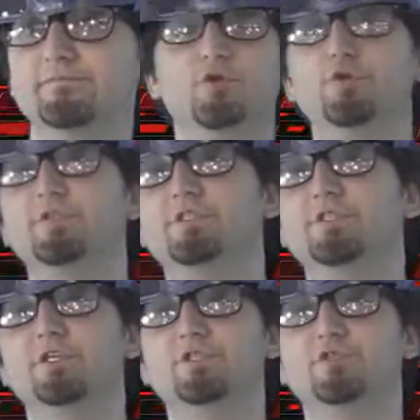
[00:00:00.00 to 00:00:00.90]

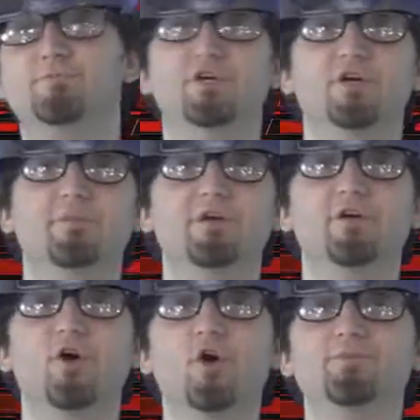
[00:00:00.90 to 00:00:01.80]
DUNE's
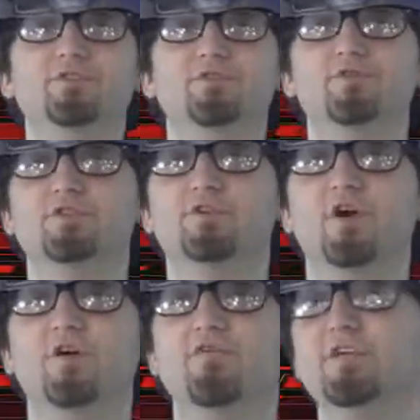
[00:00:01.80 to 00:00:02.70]
experiment hopes to
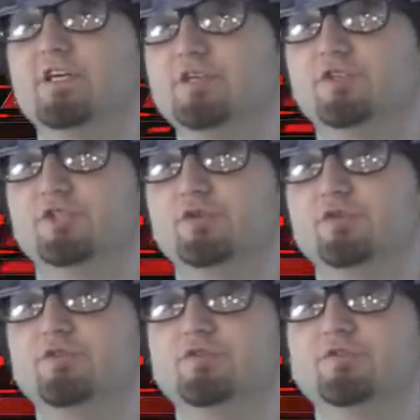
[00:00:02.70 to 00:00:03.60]
resolve the
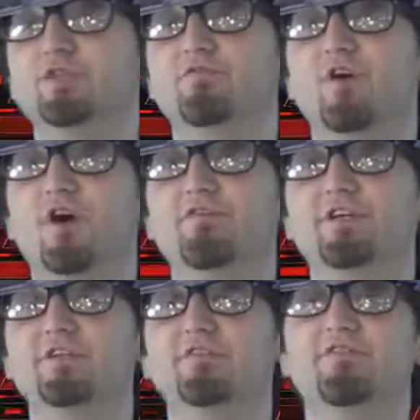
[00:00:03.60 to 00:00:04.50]
issues
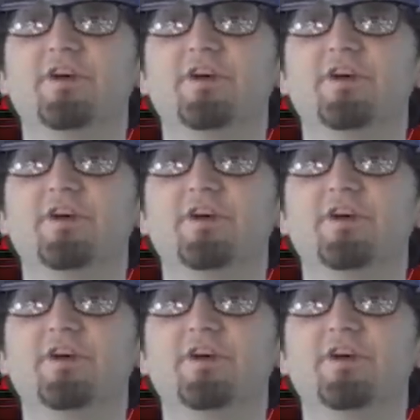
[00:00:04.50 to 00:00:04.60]
involving the